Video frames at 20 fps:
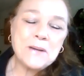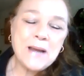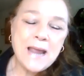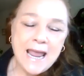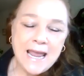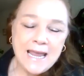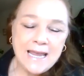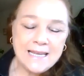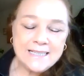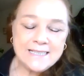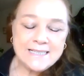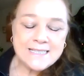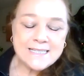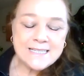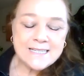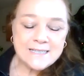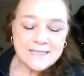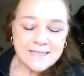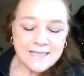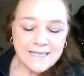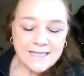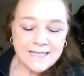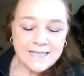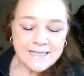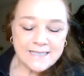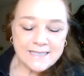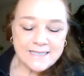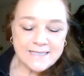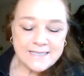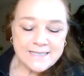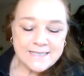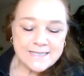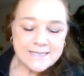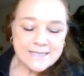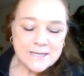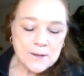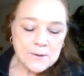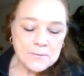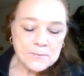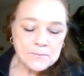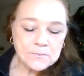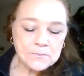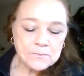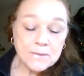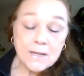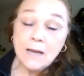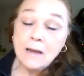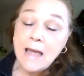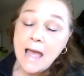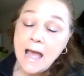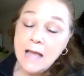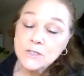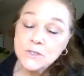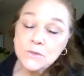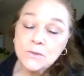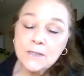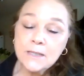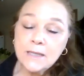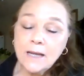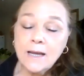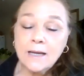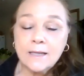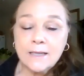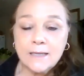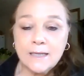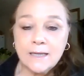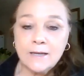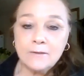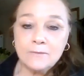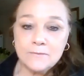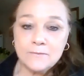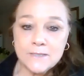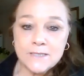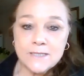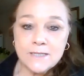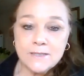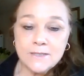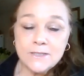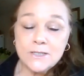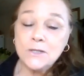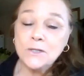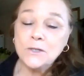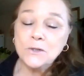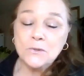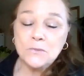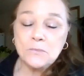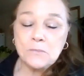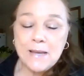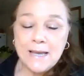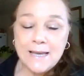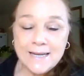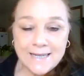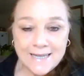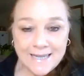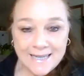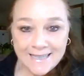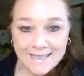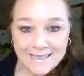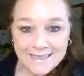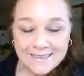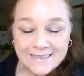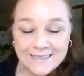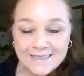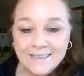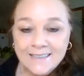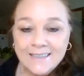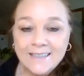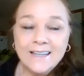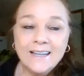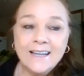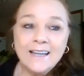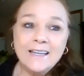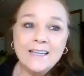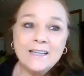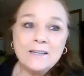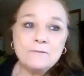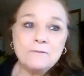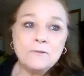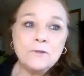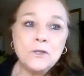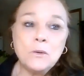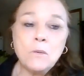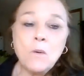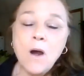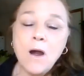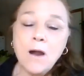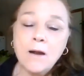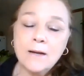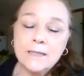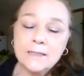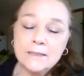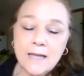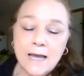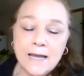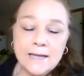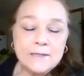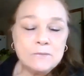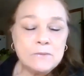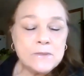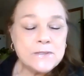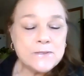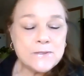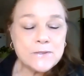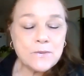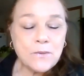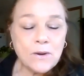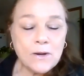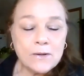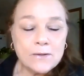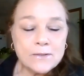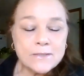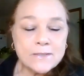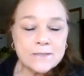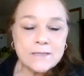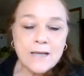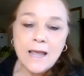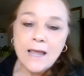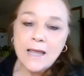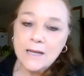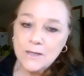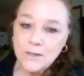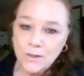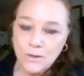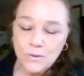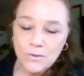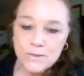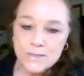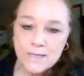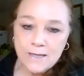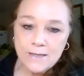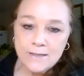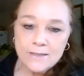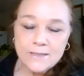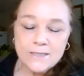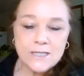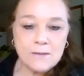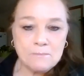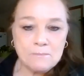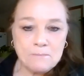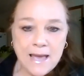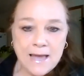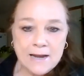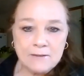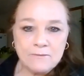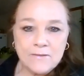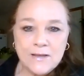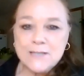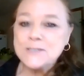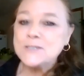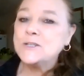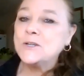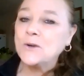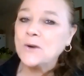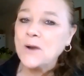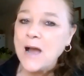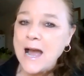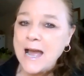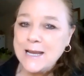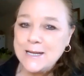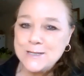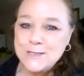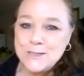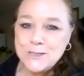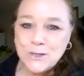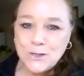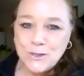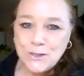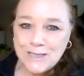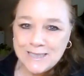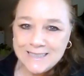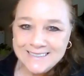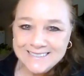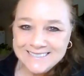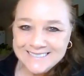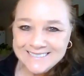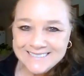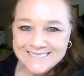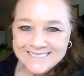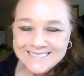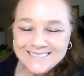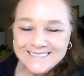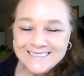number 8 is actually a gift to humanity if you are aligned with source and use it to manifest your highest good.